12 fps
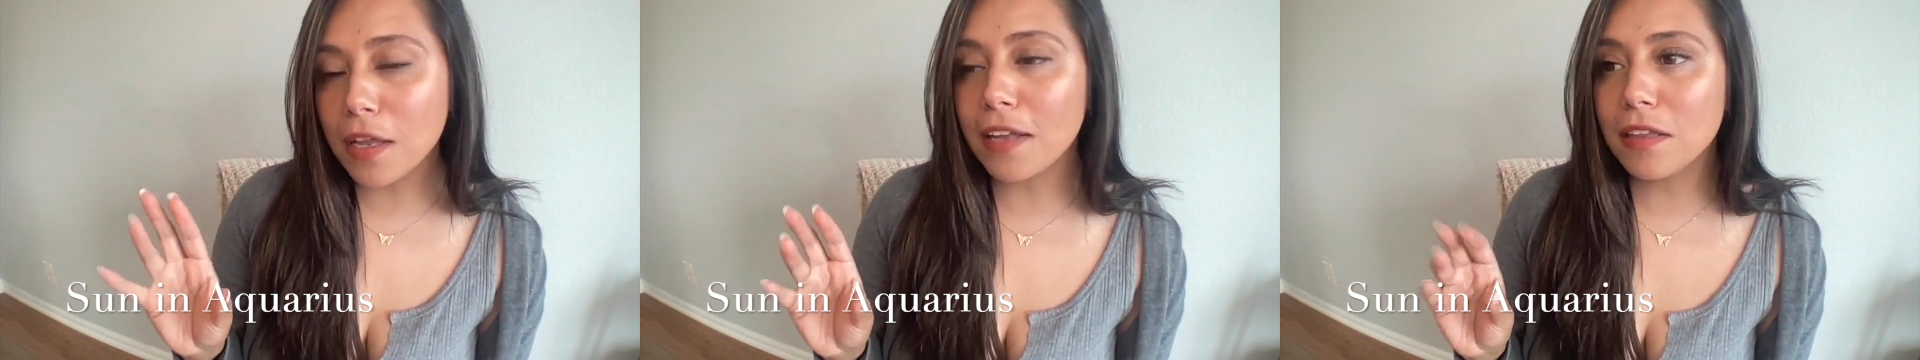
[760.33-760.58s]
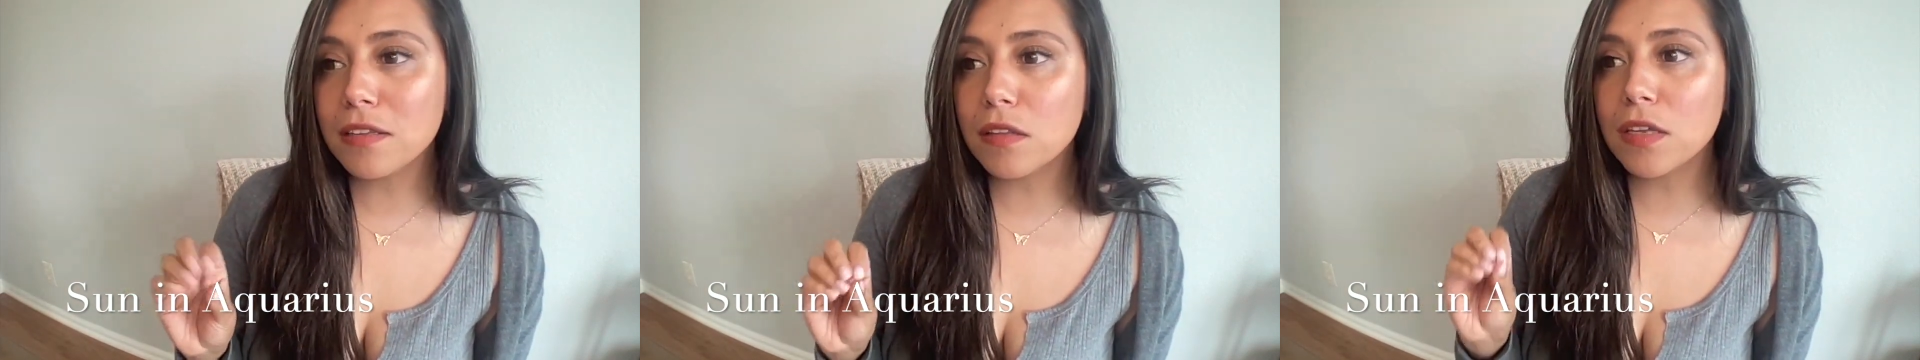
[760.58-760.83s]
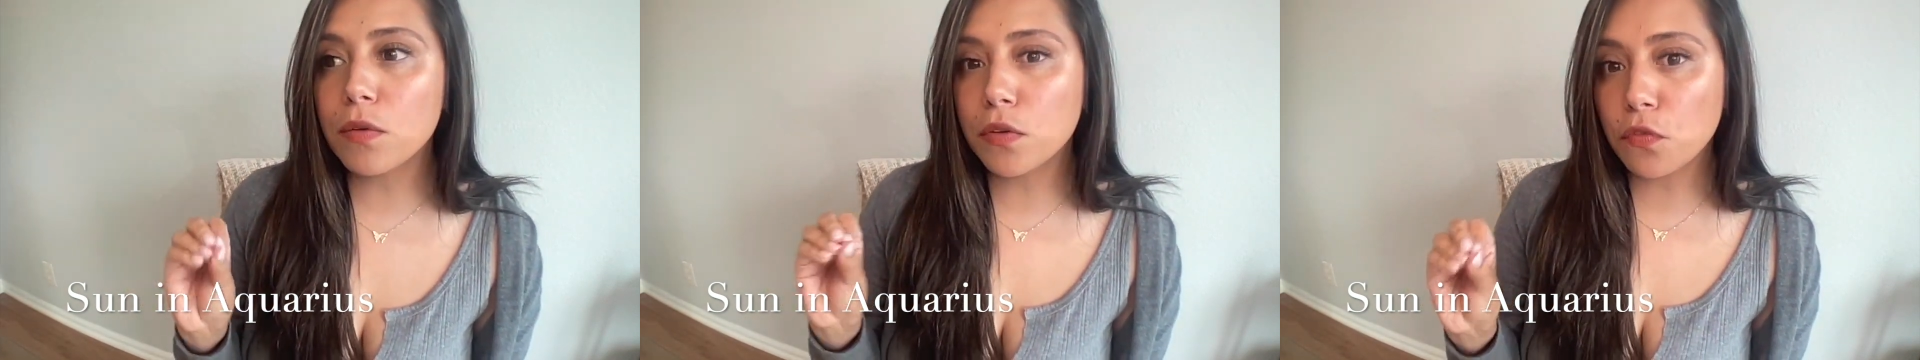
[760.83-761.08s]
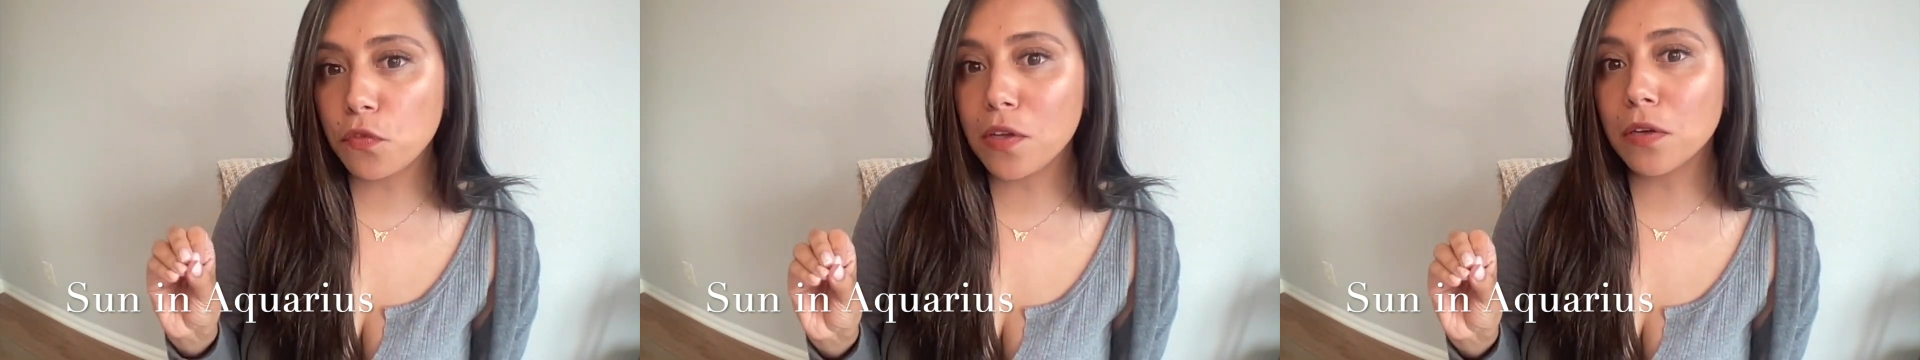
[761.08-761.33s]
I think that they would
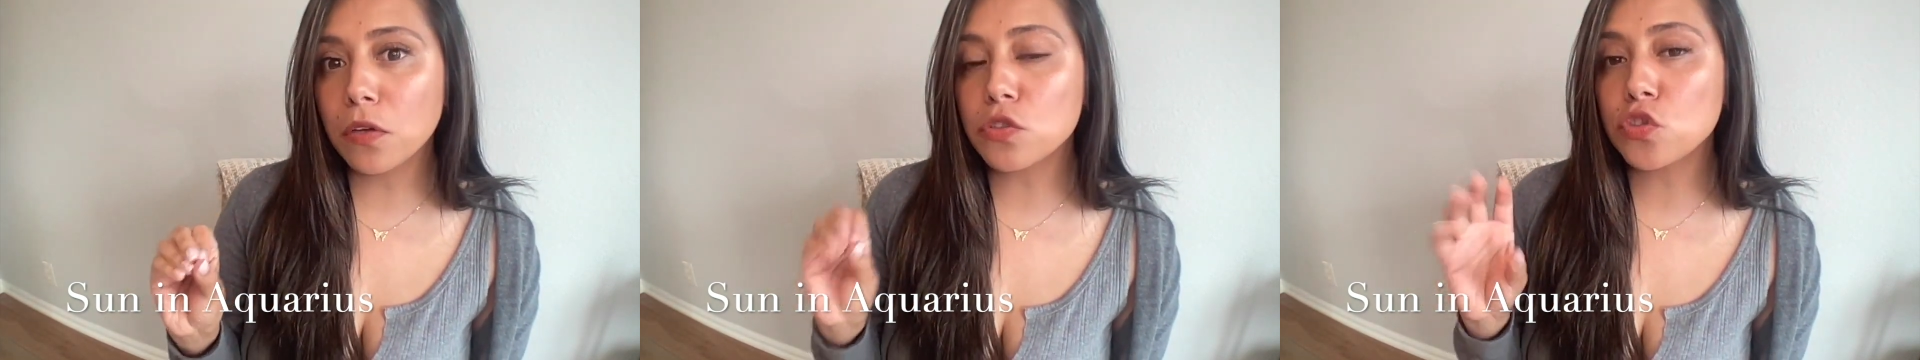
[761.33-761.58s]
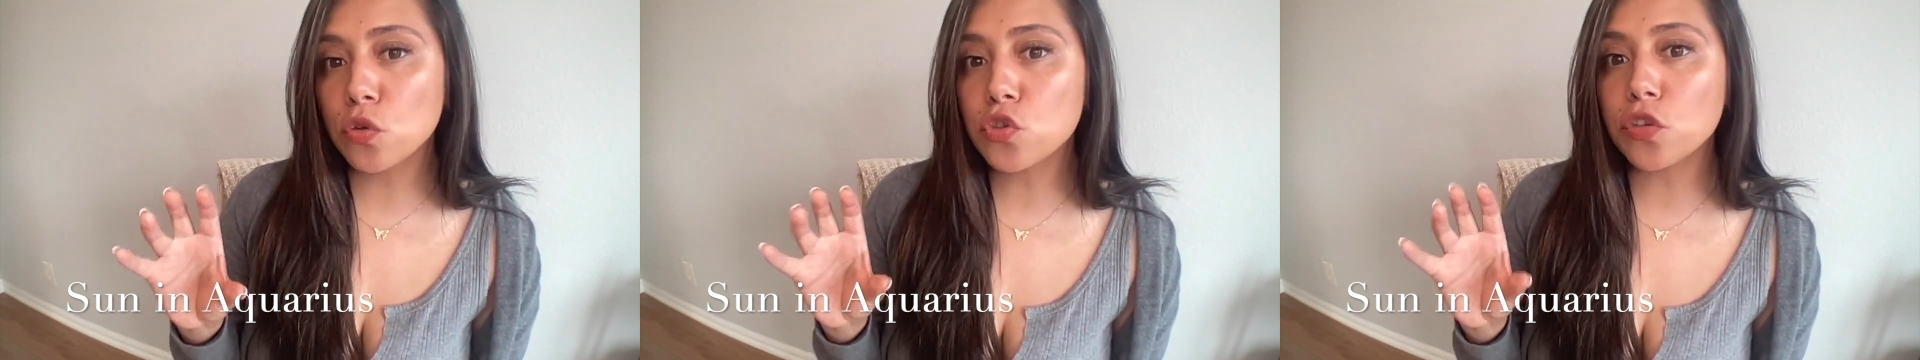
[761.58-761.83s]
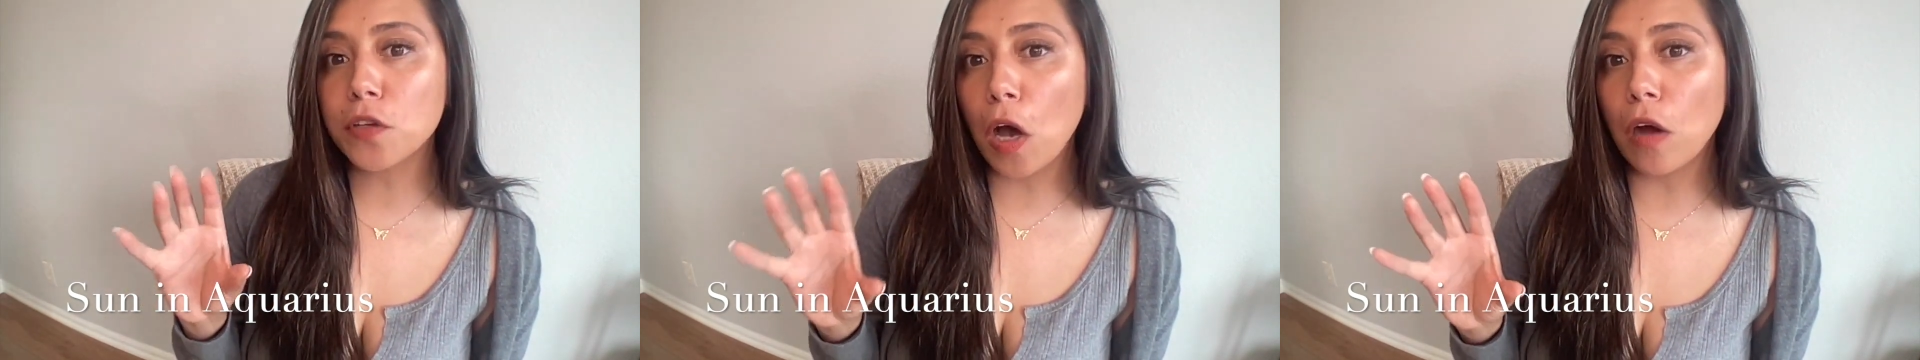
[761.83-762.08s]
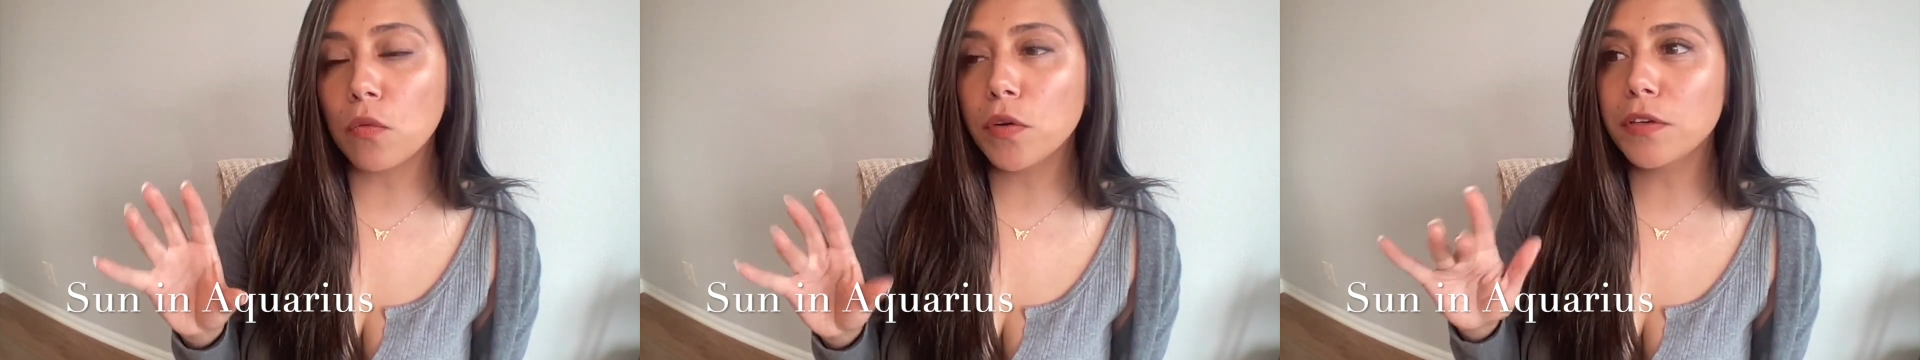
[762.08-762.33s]
feel socially
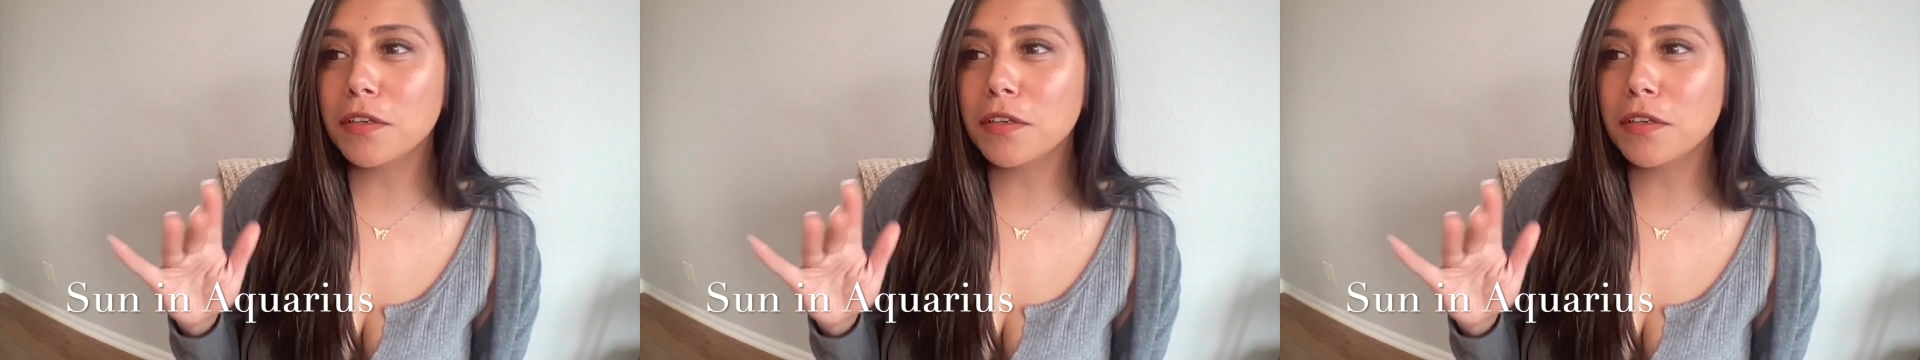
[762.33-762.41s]
awkward